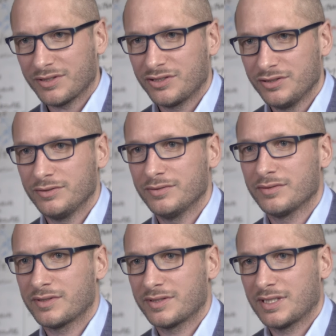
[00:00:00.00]

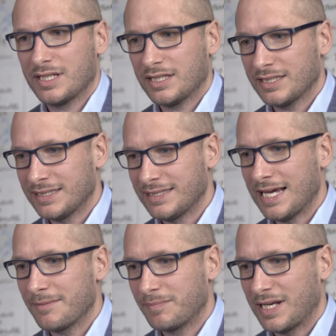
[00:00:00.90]
students
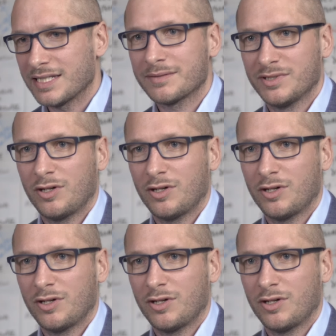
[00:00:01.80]
get placement